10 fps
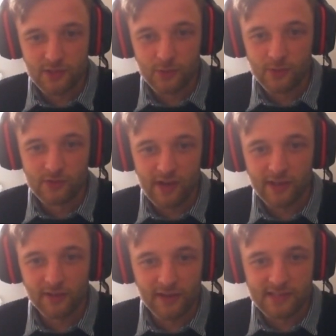you would
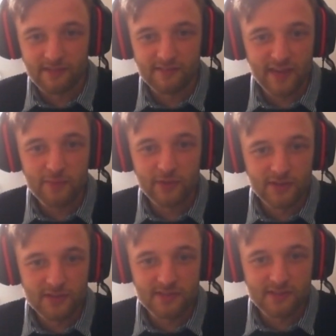recognize that
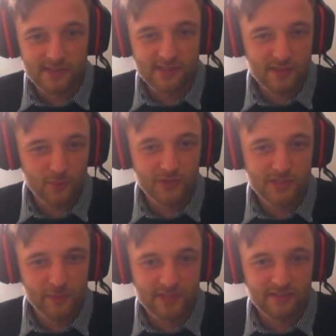Fabius is somewhat
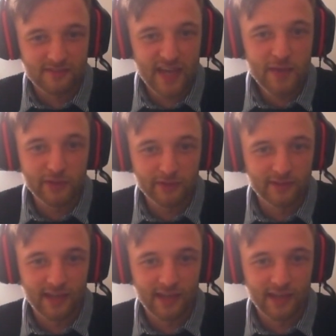similar to Fabian,